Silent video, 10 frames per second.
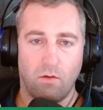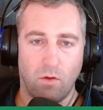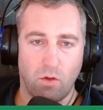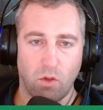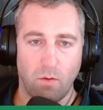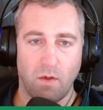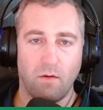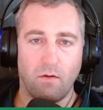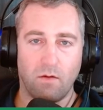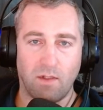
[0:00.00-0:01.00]

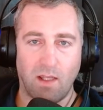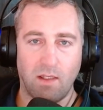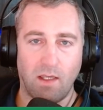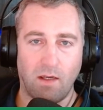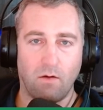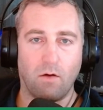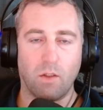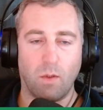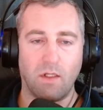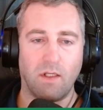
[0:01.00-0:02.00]
determine 10-year or
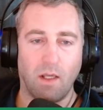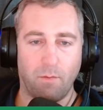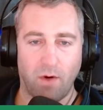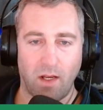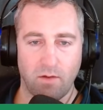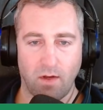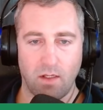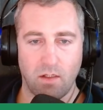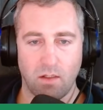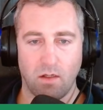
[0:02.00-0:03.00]
20-year price
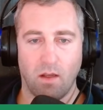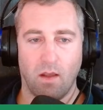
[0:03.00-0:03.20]
range,